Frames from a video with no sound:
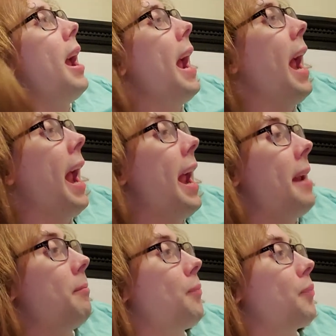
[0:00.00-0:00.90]

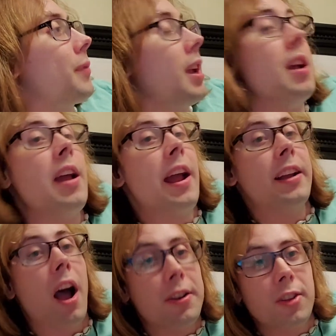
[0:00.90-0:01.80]
and it
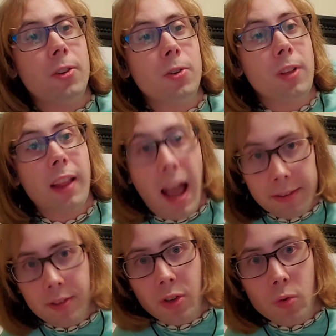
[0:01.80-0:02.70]
got to the
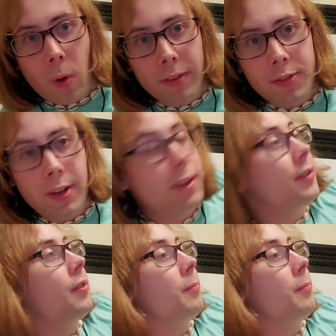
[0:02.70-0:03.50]
last 2 questions